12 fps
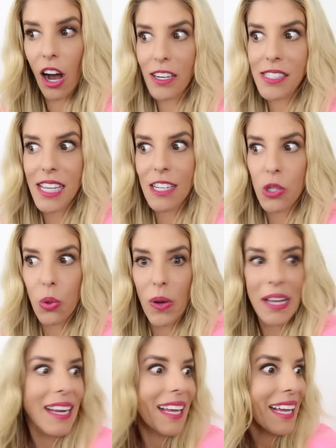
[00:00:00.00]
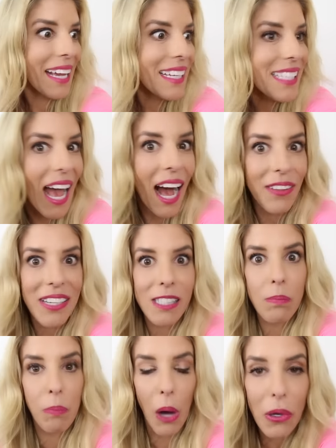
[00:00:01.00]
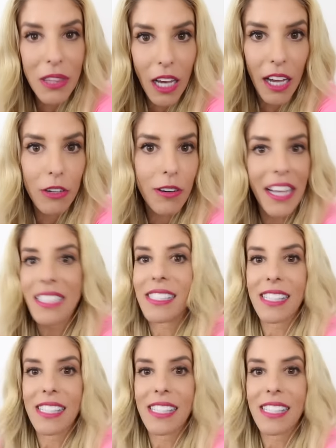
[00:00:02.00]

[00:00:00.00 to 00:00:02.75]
RZ Twin and Alice both got it right.